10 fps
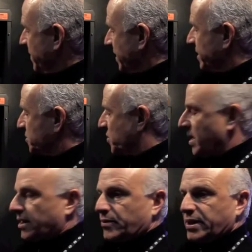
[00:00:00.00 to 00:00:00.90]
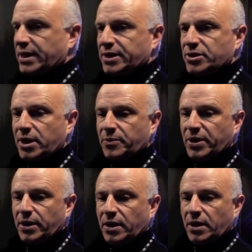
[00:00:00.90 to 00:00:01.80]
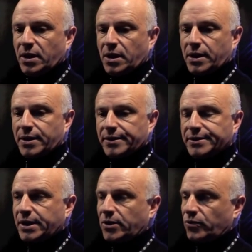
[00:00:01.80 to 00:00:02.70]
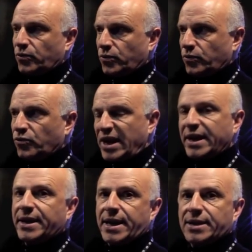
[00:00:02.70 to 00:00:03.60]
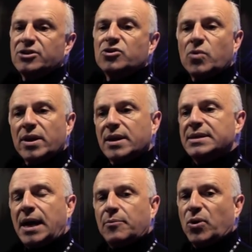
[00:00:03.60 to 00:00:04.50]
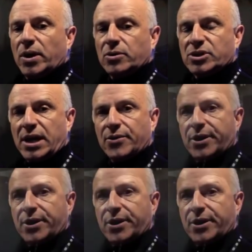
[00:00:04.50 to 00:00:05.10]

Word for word: about this product. We think it's going to be, uh, you know, recognized as one of the top boilers out